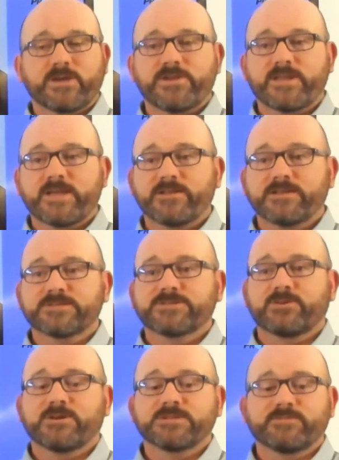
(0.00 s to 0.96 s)
down in
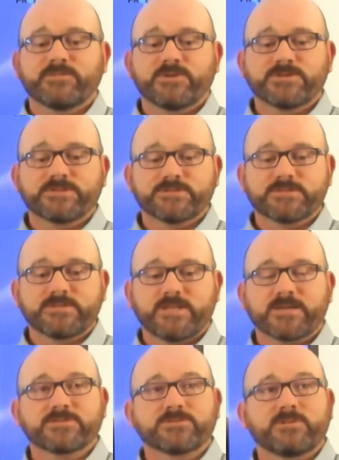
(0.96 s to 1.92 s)
size versus the
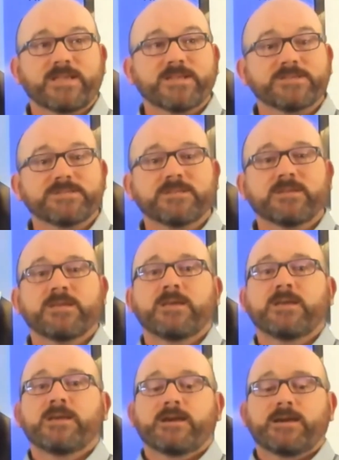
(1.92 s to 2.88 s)
actual energy.
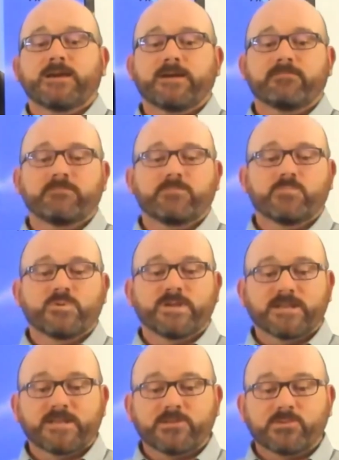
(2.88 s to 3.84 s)

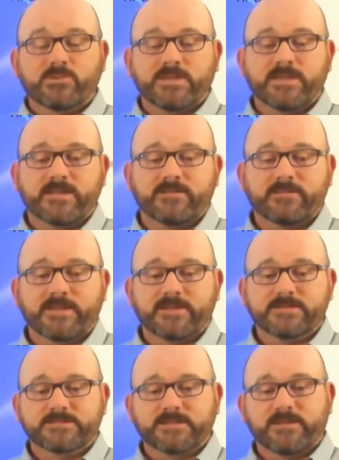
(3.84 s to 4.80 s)
Really looking at
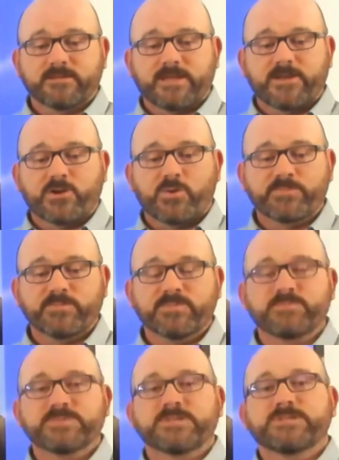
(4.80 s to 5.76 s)
that optimum
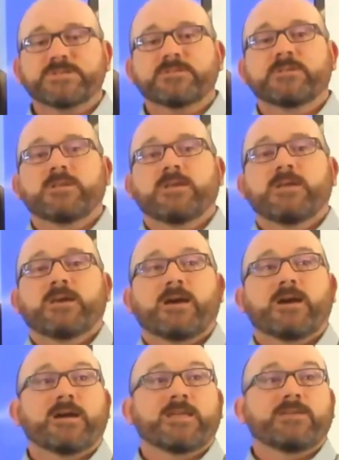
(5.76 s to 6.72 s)
position.
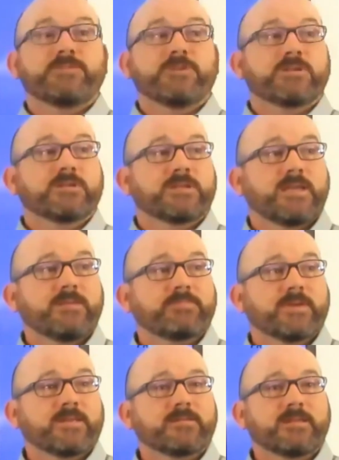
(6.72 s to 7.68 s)
If you can keep
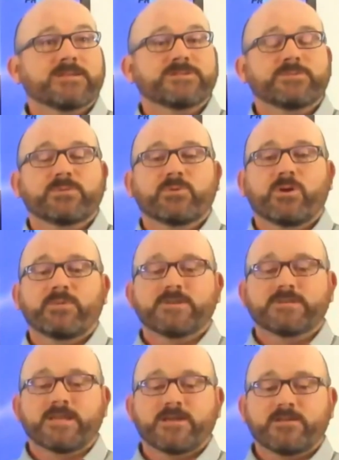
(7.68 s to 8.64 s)
that energy requirement
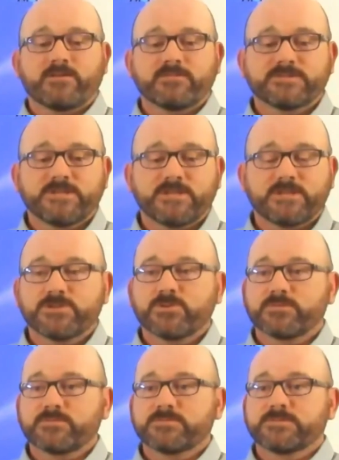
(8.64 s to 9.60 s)
down, obviously you can
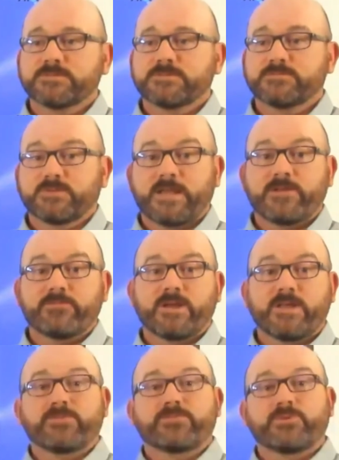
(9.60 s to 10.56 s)

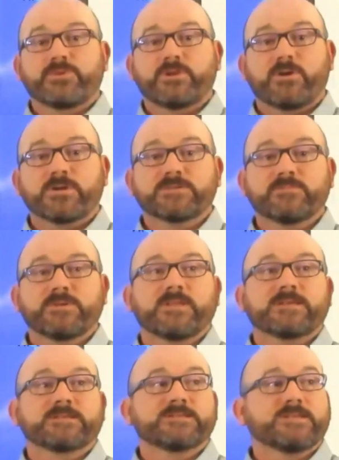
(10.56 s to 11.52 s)
run through the isomill
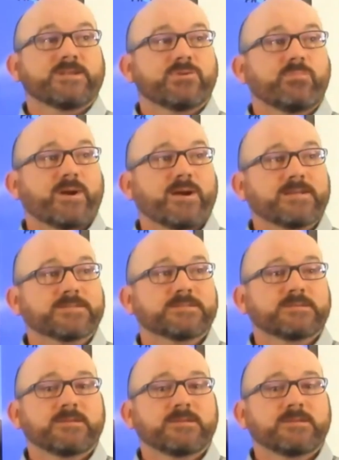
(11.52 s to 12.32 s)
as a single pass,